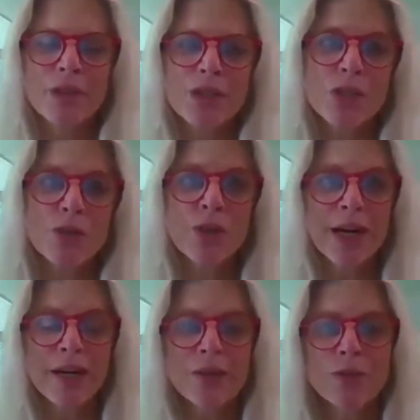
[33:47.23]
So
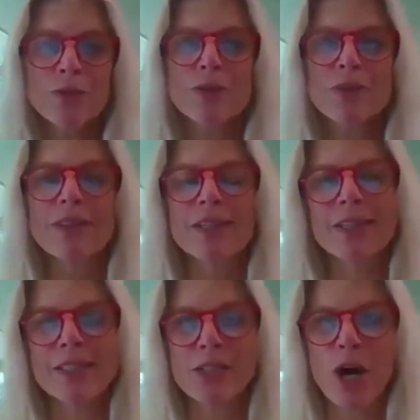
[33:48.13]
now
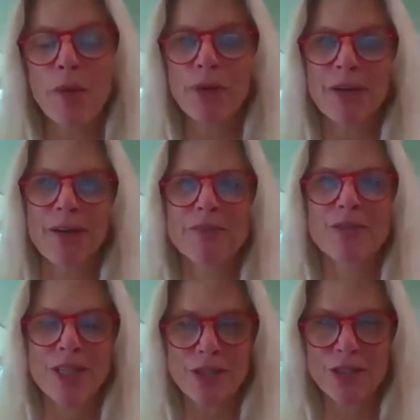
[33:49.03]
the topic of
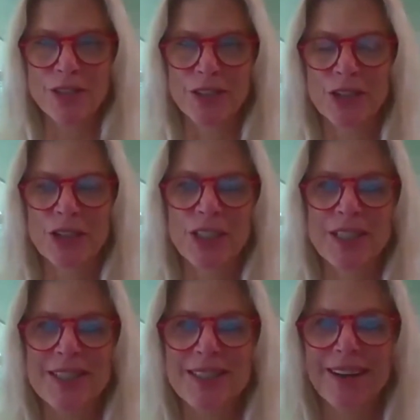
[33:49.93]
dental
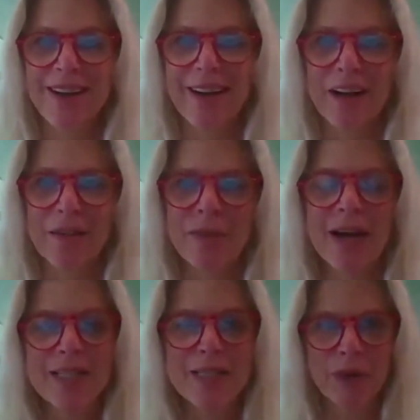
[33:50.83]
insurance
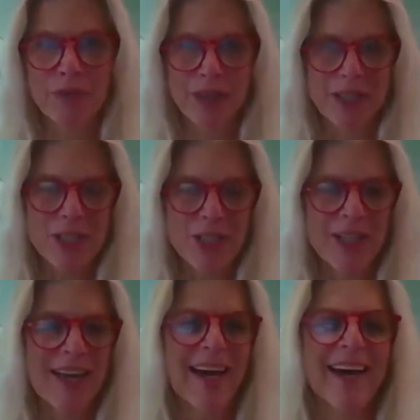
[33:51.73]
has been
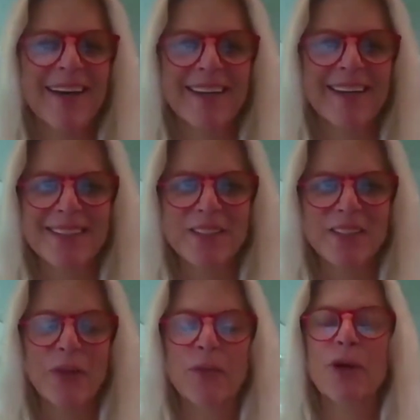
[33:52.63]
mentioned, and
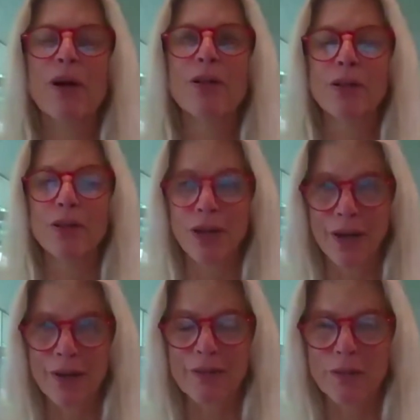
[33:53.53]
there were a
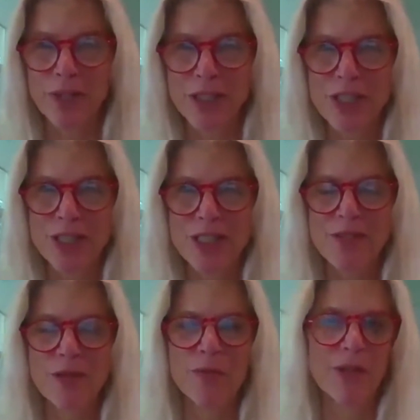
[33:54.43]
lot of questions
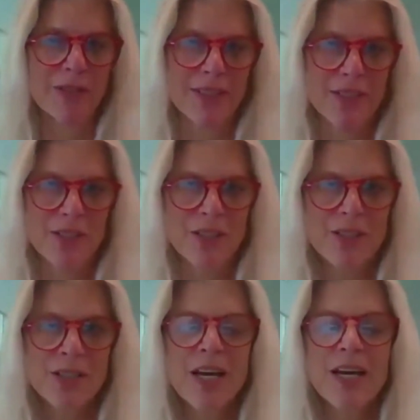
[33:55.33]
from our
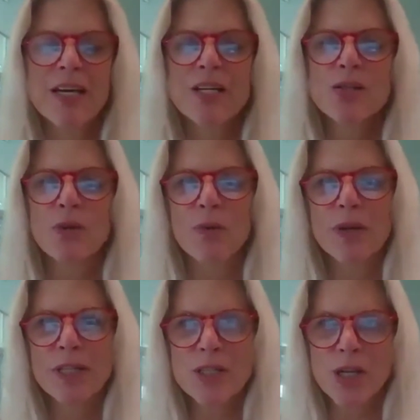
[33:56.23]
listeners. So I
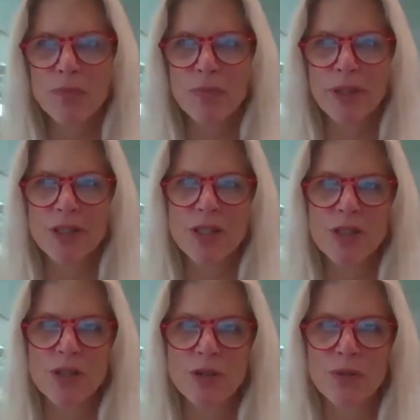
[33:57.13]
want to jump
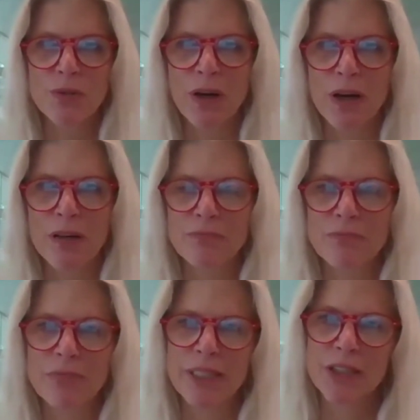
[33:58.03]
into
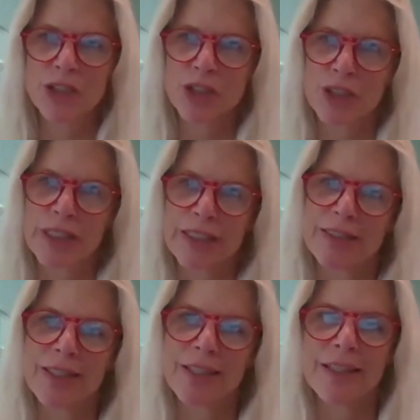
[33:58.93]

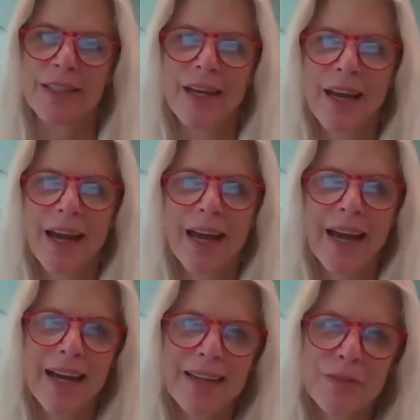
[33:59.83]
insurance. And
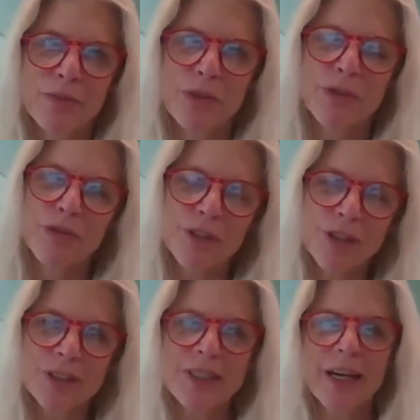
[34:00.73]

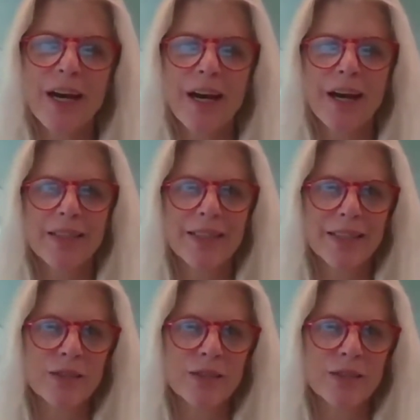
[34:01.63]
first, I'd like